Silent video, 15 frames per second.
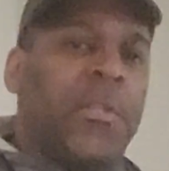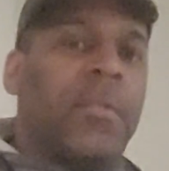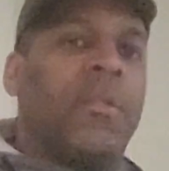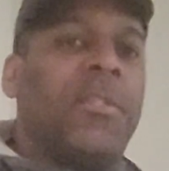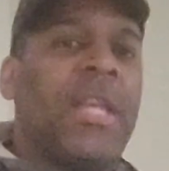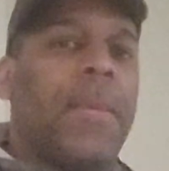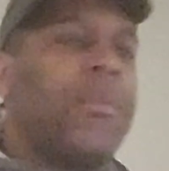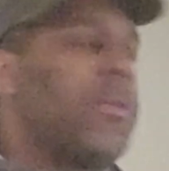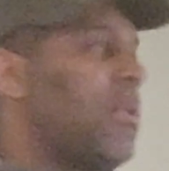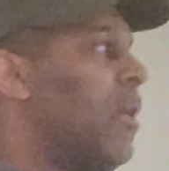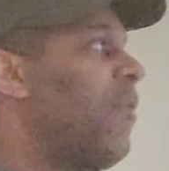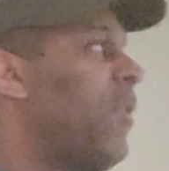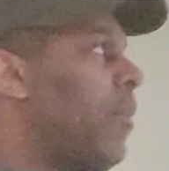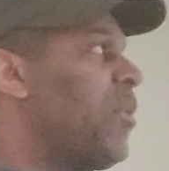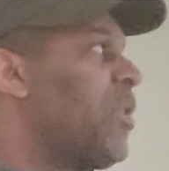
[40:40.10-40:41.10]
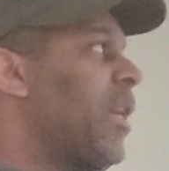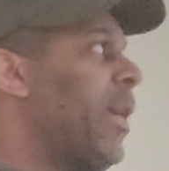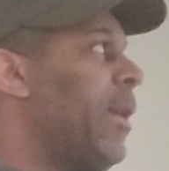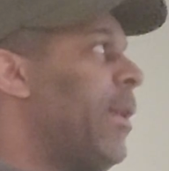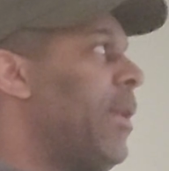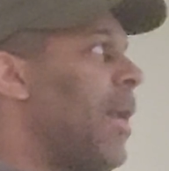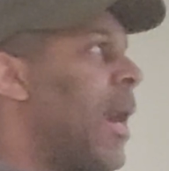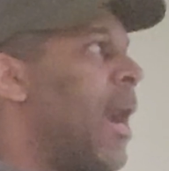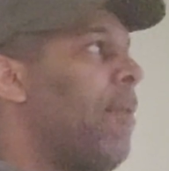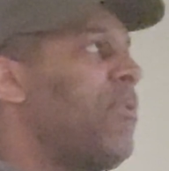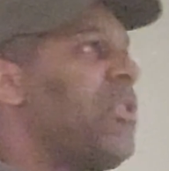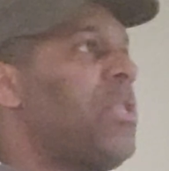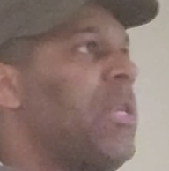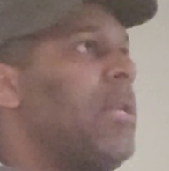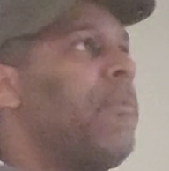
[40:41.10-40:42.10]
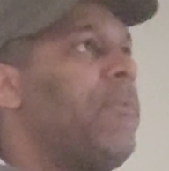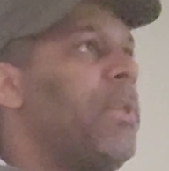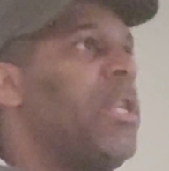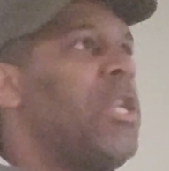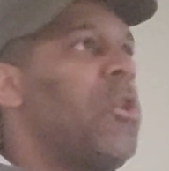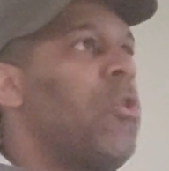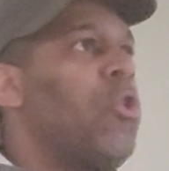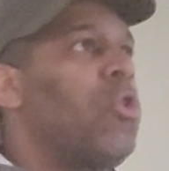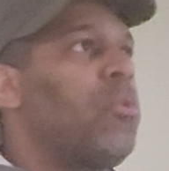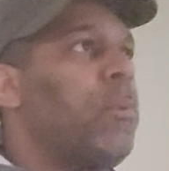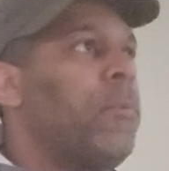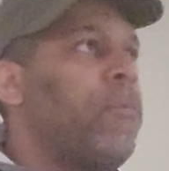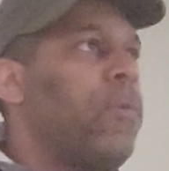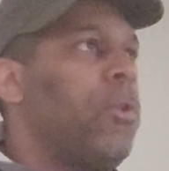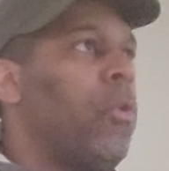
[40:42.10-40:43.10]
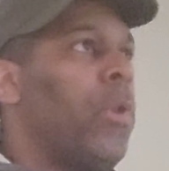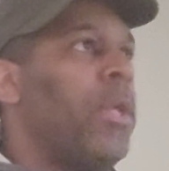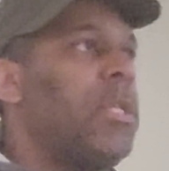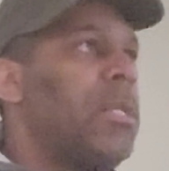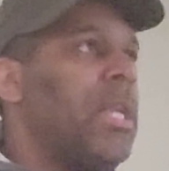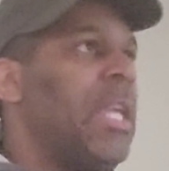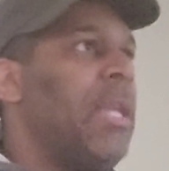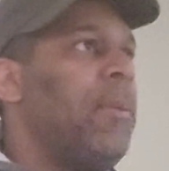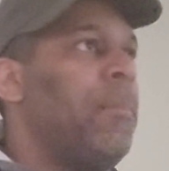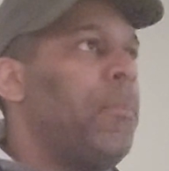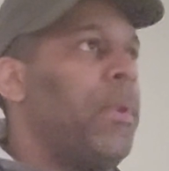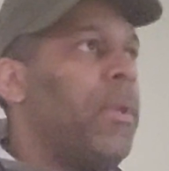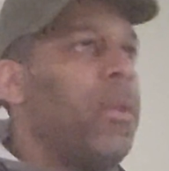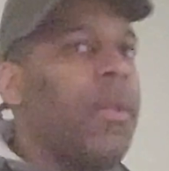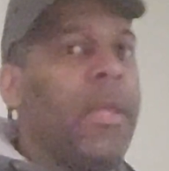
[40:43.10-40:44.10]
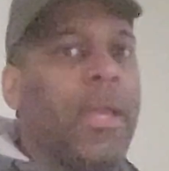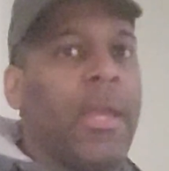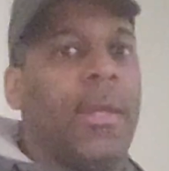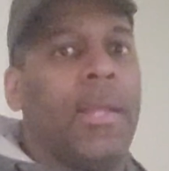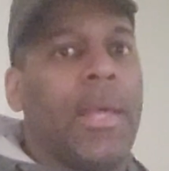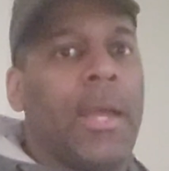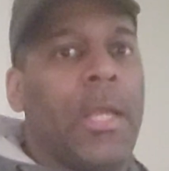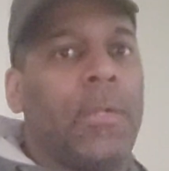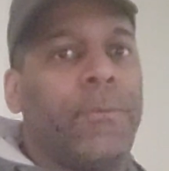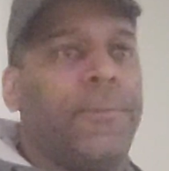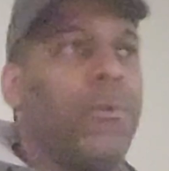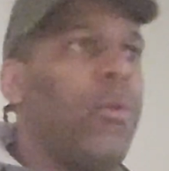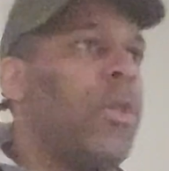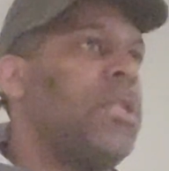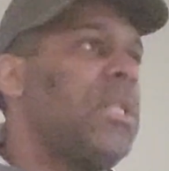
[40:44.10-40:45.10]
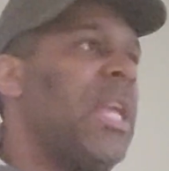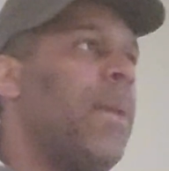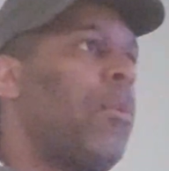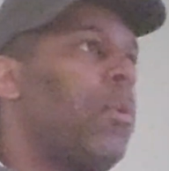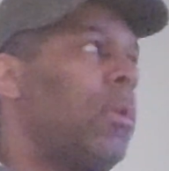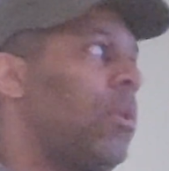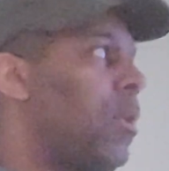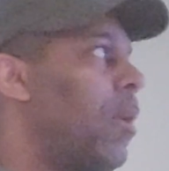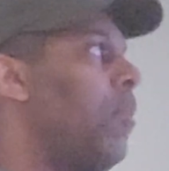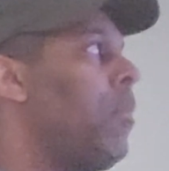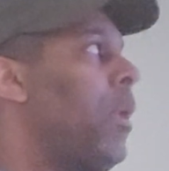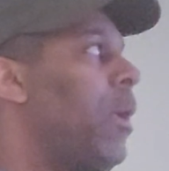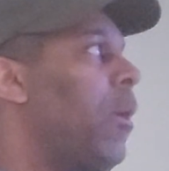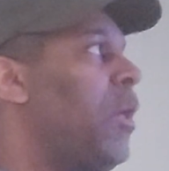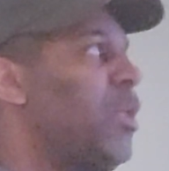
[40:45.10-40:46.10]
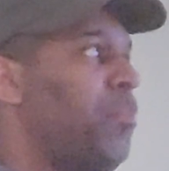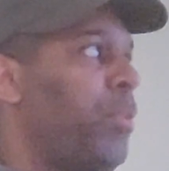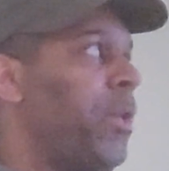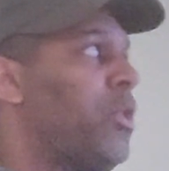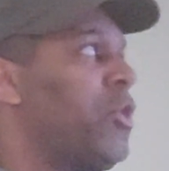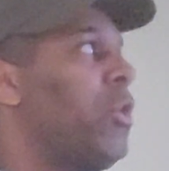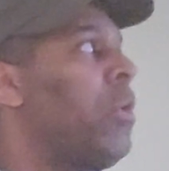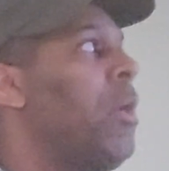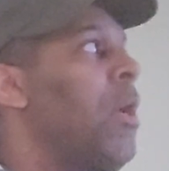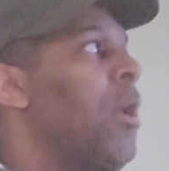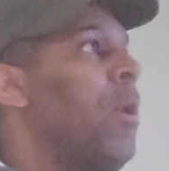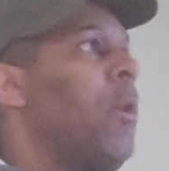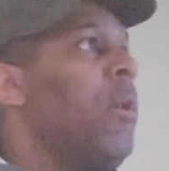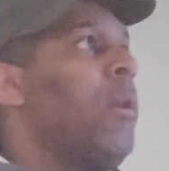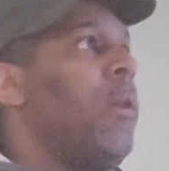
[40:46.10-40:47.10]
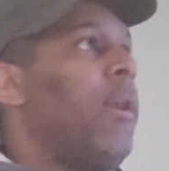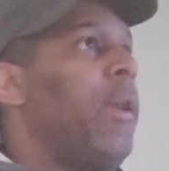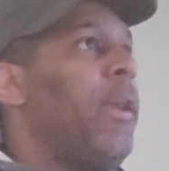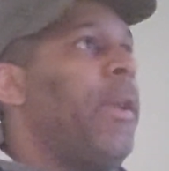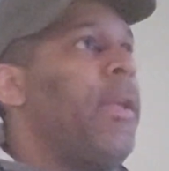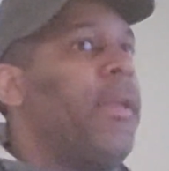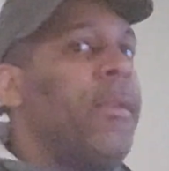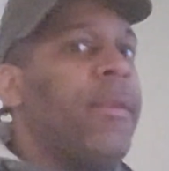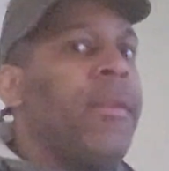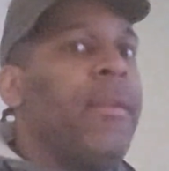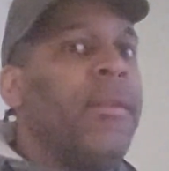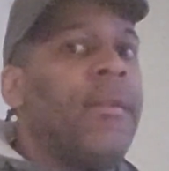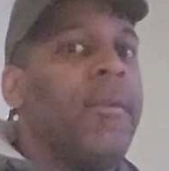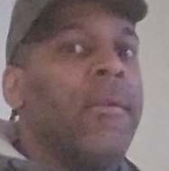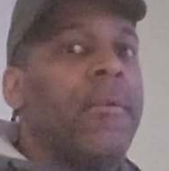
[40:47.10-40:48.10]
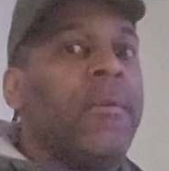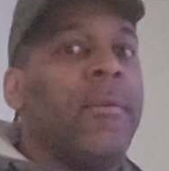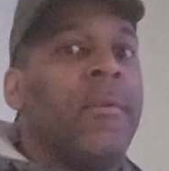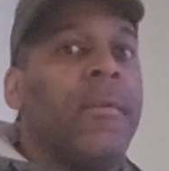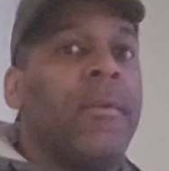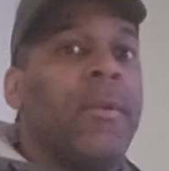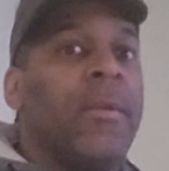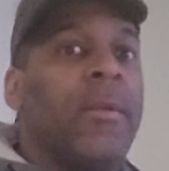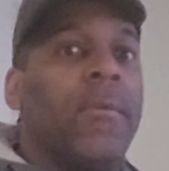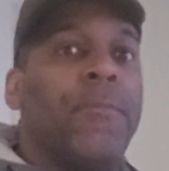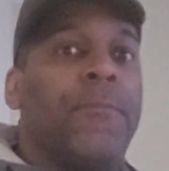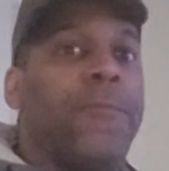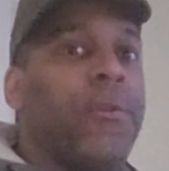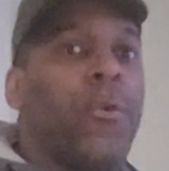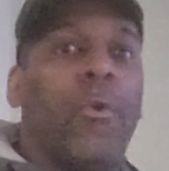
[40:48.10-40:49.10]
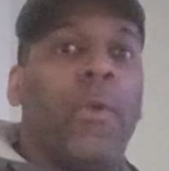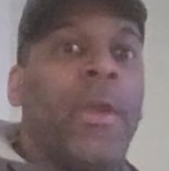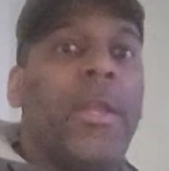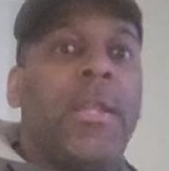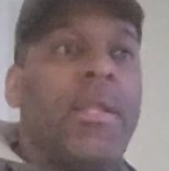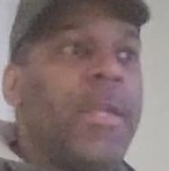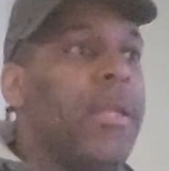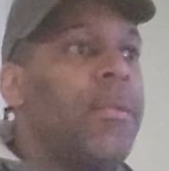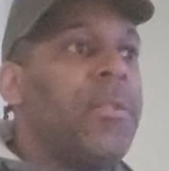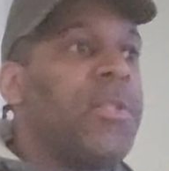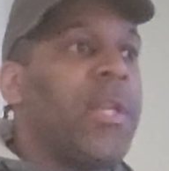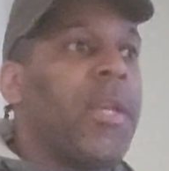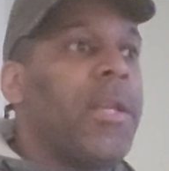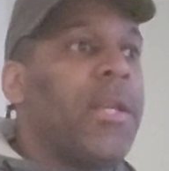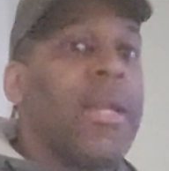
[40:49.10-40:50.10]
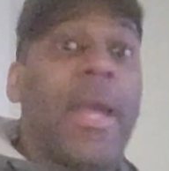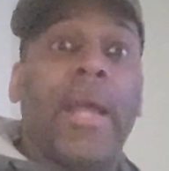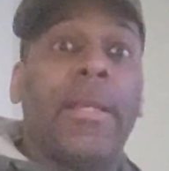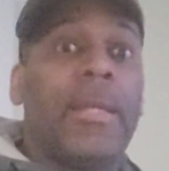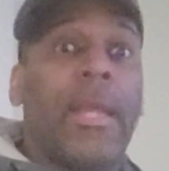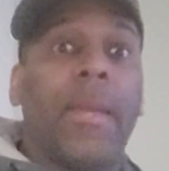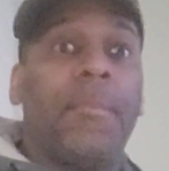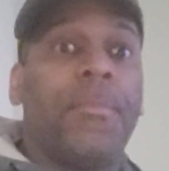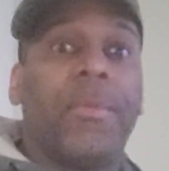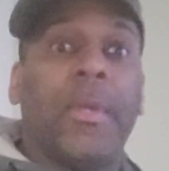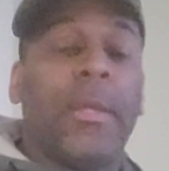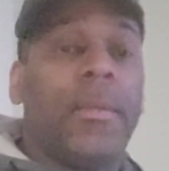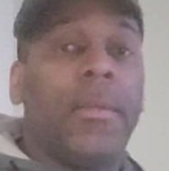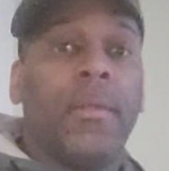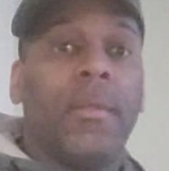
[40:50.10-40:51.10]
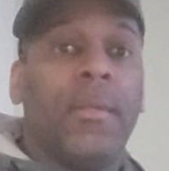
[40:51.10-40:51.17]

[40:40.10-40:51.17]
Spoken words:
this is the type of stuff I'm saying. I've seen videos with Floyd's name in the headline, Floyd's name on the thumbnail, his picture, and Floyd didn't say a goddamn thing.